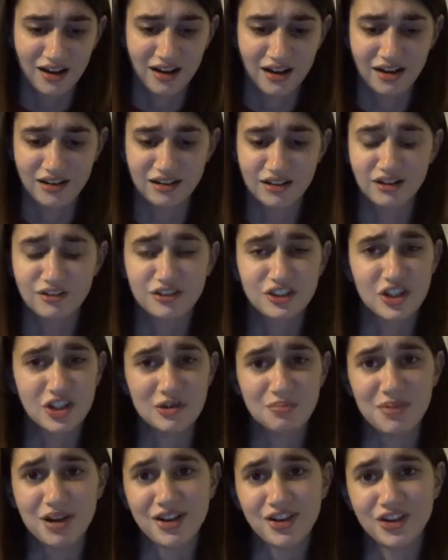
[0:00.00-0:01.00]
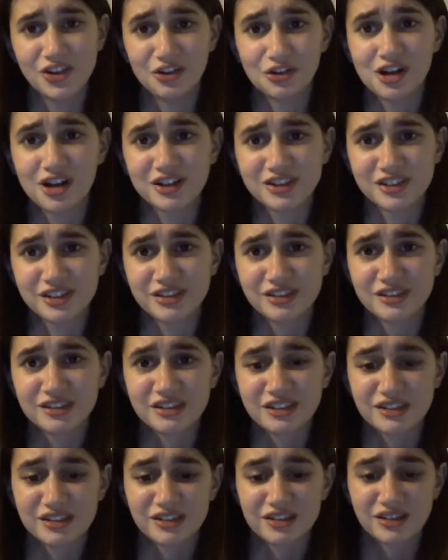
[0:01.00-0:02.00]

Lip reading: I love seeing my little cousins.